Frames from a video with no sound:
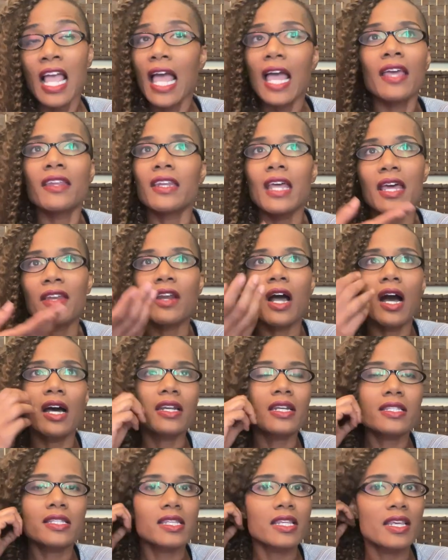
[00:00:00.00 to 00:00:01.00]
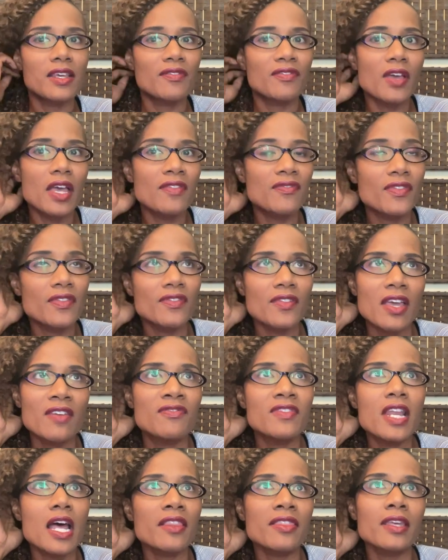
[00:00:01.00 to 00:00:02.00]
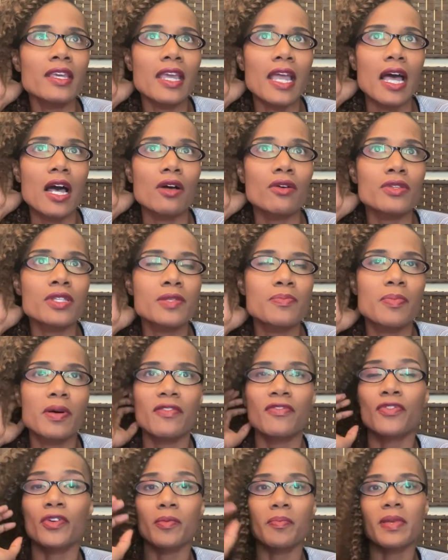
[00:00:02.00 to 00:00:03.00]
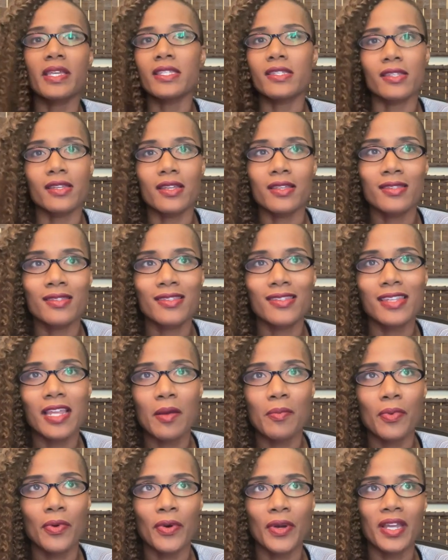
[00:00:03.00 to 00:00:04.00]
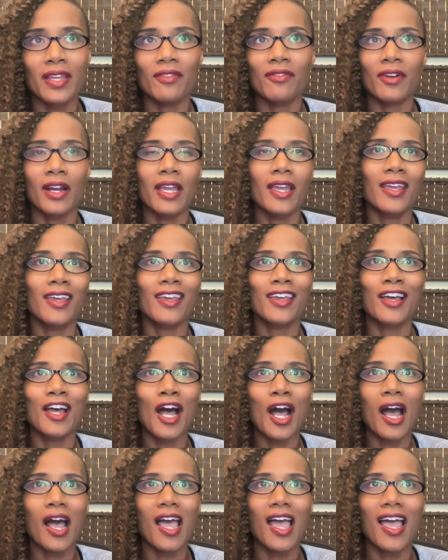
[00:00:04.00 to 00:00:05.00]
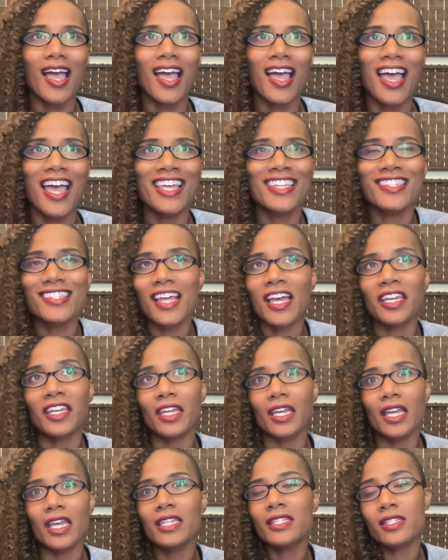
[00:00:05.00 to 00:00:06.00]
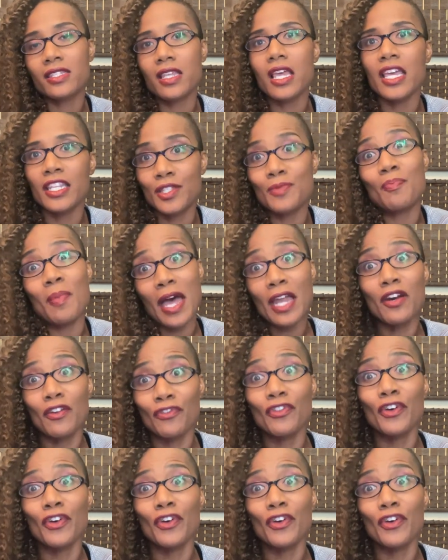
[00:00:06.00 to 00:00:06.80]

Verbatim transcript: And honestly, if nothing else, but for business standpoint, right? It's like, it's better